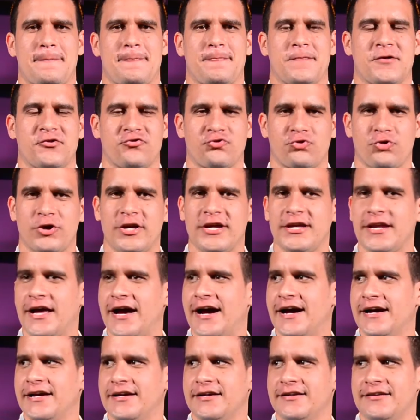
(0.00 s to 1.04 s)
the train,
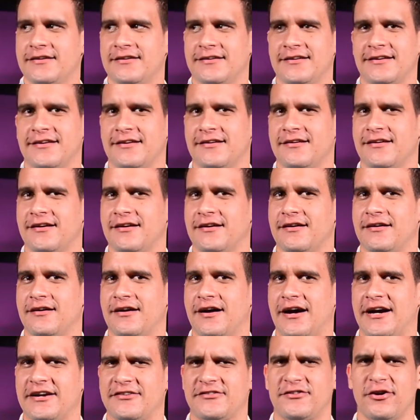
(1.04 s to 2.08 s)
I
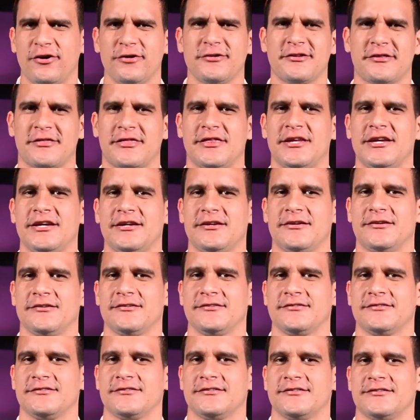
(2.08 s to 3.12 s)
started to think,
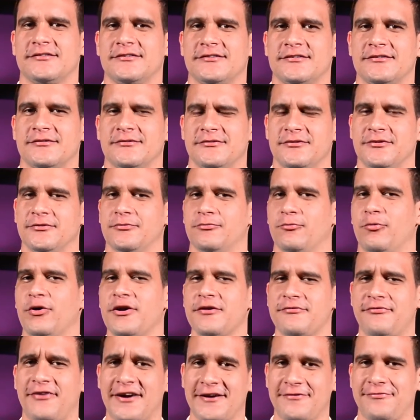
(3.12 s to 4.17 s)
oh, what
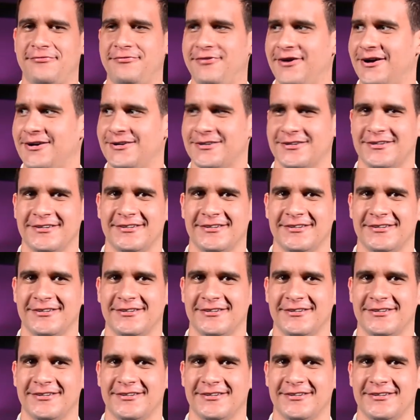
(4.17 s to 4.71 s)
if I fell